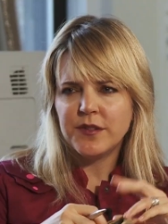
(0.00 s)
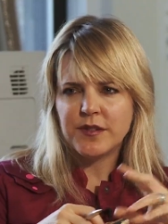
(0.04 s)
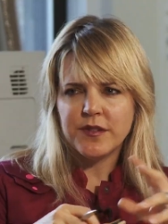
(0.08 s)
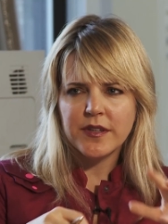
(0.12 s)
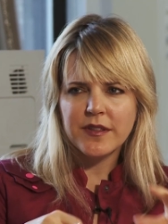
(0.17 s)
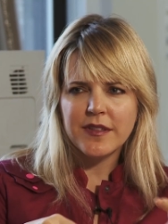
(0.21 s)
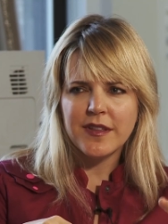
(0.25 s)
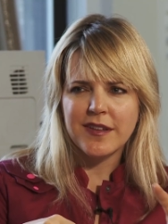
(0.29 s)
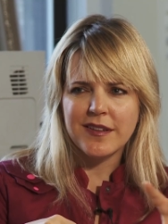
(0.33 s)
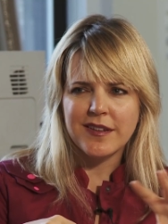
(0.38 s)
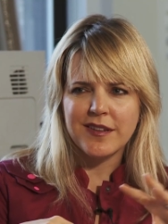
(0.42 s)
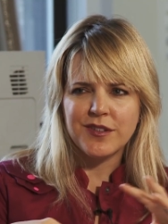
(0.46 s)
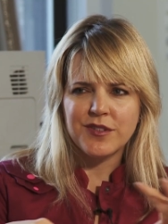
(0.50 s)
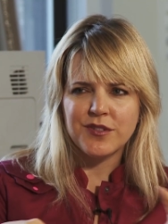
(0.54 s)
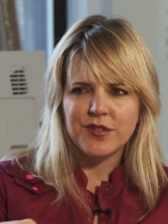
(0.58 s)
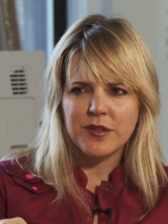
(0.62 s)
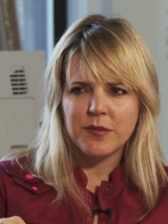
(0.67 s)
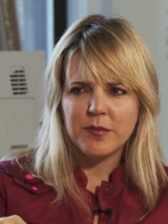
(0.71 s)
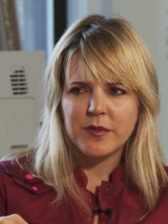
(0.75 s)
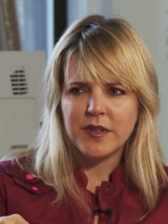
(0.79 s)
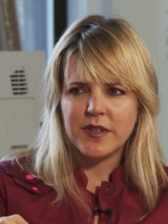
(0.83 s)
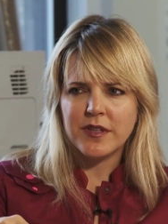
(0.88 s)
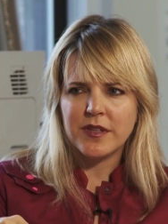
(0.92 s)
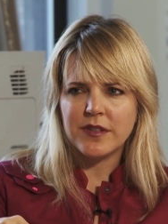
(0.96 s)
Do you think that
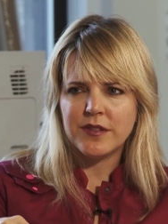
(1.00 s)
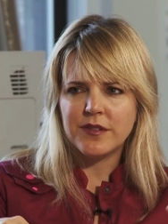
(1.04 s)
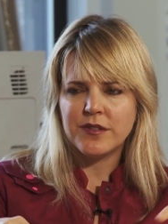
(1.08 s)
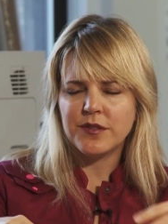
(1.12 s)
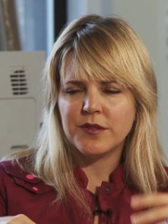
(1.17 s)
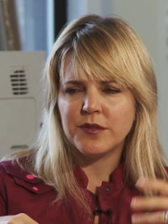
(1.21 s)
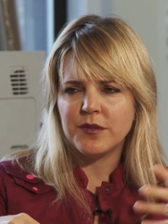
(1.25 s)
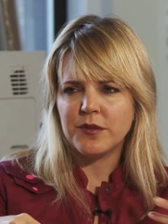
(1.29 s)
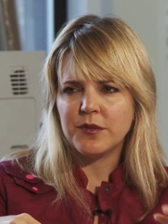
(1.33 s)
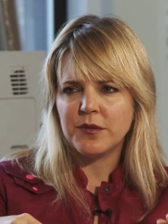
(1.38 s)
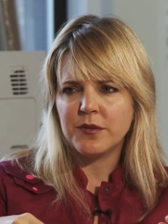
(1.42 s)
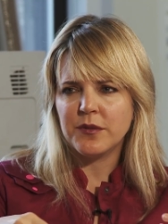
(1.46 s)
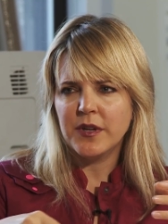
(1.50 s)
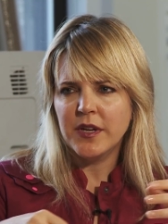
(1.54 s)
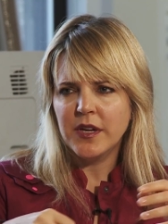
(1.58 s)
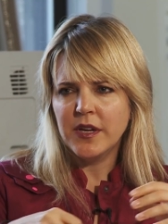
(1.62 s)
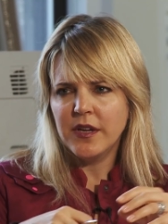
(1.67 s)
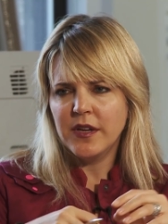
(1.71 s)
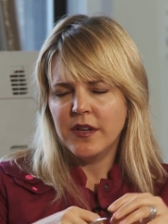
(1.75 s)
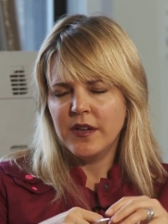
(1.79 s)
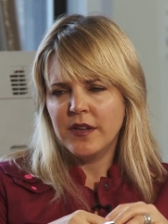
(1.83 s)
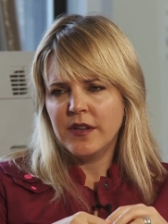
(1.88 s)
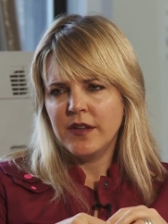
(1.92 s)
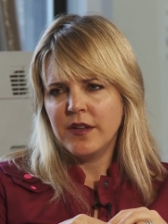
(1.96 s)
contributed to
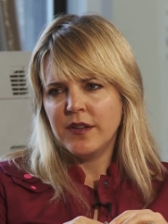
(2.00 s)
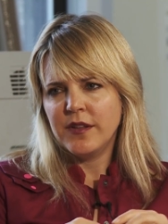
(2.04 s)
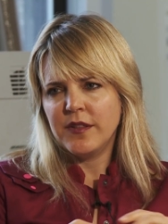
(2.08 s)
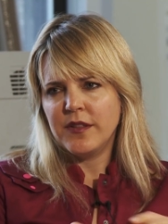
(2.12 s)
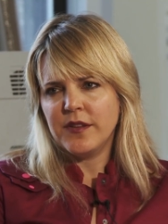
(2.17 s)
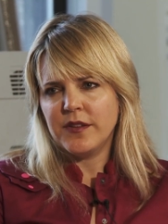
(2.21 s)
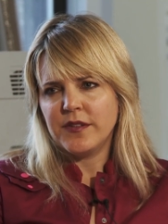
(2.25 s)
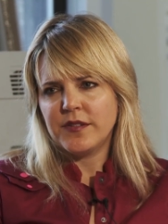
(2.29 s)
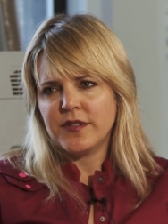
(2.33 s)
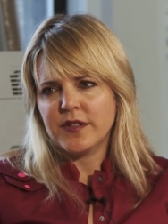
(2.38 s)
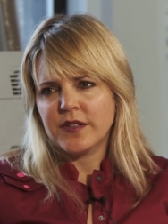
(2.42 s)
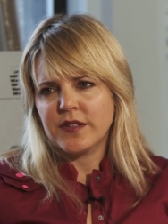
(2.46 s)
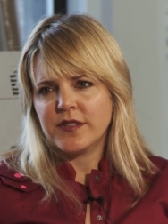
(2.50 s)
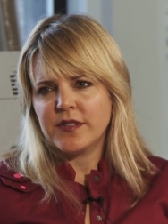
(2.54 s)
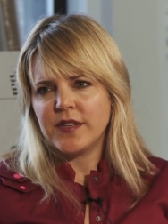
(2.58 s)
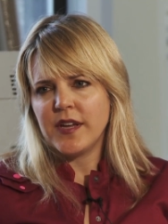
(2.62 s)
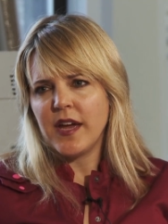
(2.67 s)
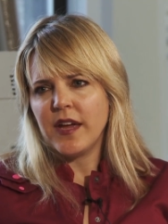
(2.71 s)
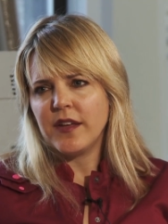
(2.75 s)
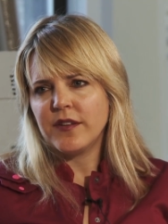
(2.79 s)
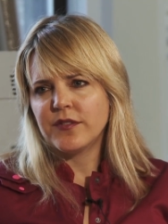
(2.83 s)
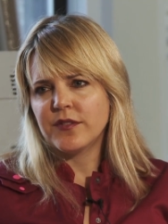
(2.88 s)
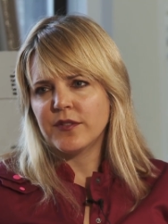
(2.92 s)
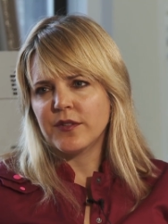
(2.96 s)
the
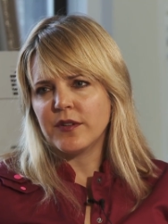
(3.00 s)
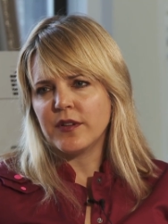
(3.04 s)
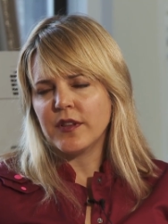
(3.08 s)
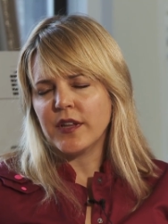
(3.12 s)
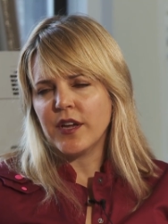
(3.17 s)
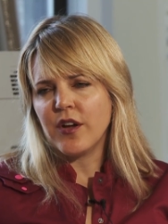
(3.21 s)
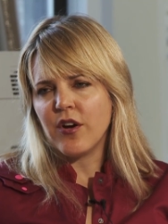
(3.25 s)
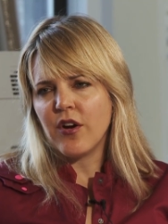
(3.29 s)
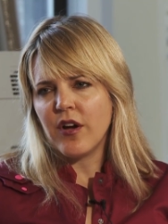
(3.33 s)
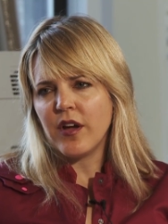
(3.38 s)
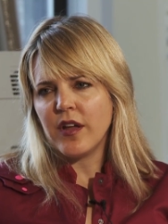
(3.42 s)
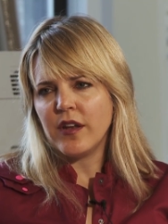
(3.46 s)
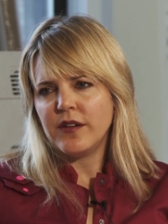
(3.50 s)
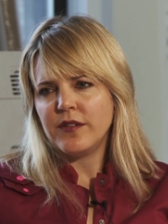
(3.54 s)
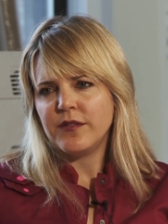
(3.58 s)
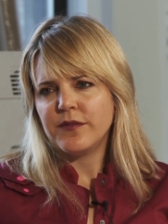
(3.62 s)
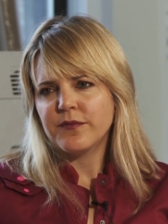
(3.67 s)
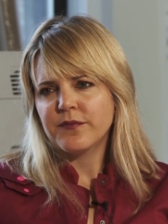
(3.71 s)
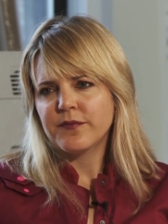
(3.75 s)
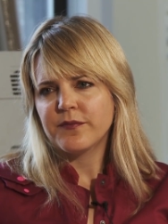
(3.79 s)
success early on?